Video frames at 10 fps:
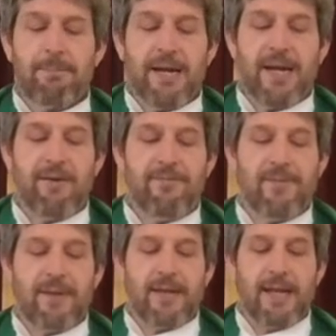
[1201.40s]
gave
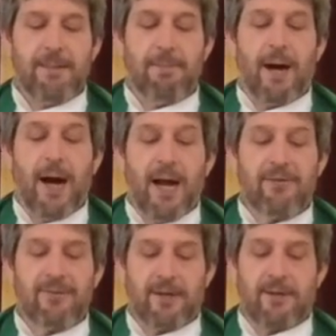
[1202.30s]
the name
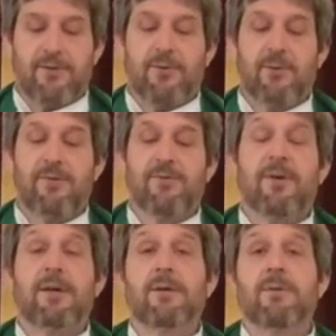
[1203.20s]
Isaac to his
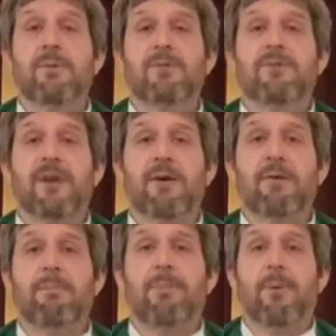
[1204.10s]
son, which
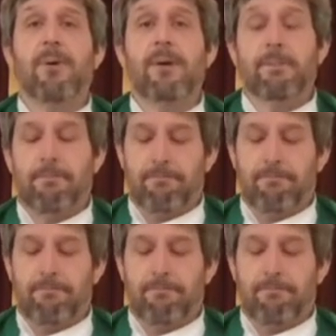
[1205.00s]
Sarah bore him.